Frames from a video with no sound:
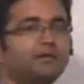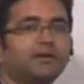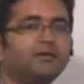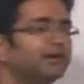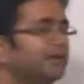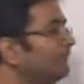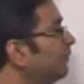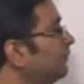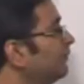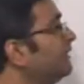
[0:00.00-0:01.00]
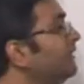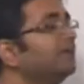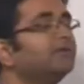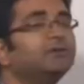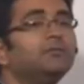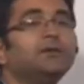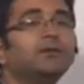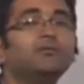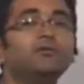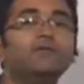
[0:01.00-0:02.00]
There is another way of representing a system in
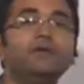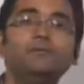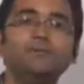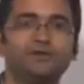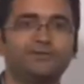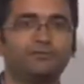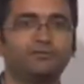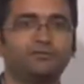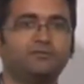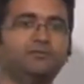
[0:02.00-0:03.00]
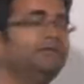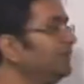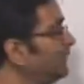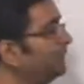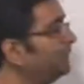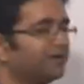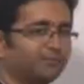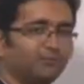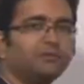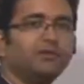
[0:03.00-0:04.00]
terms of the impulse response. We will see impulse
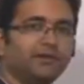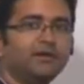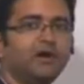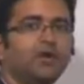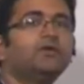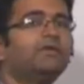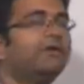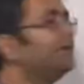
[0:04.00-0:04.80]
response later, how to